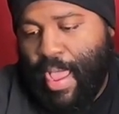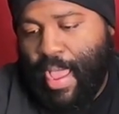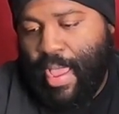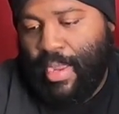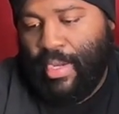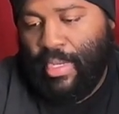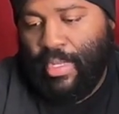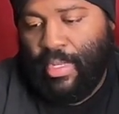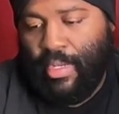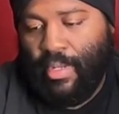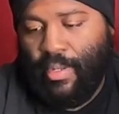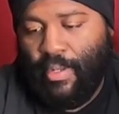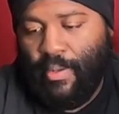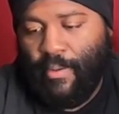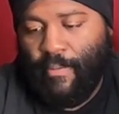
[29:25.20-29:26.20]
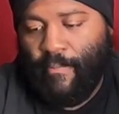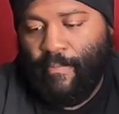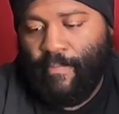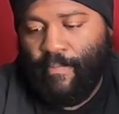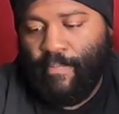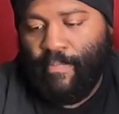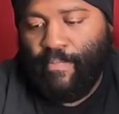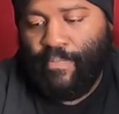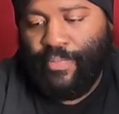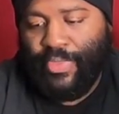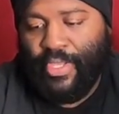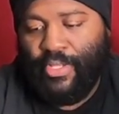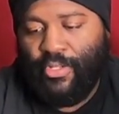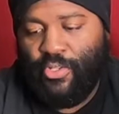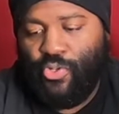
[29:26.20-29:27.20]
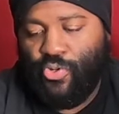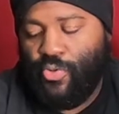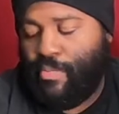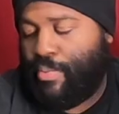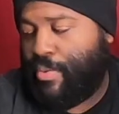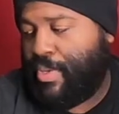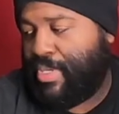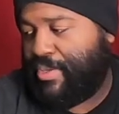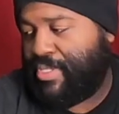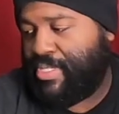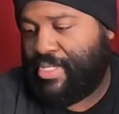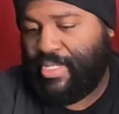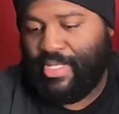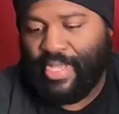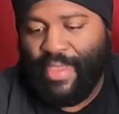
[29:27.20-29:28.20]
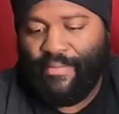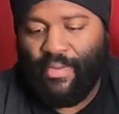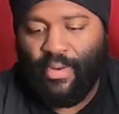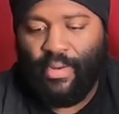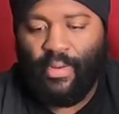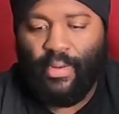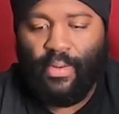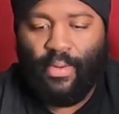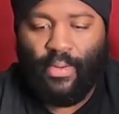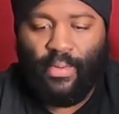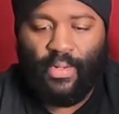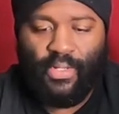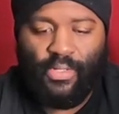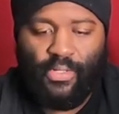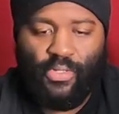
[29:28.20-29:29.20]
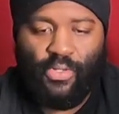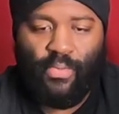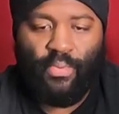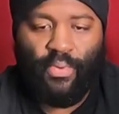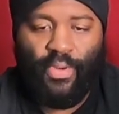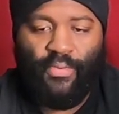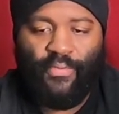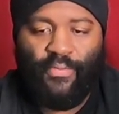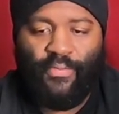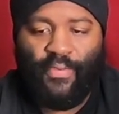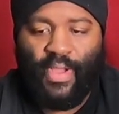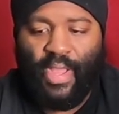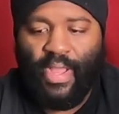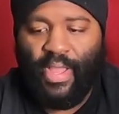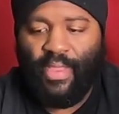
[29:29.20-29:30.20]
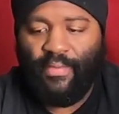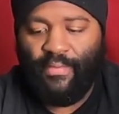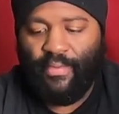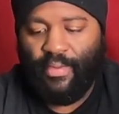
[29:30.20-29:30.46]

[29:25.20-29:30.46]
I need this 2.7 or this 2.5.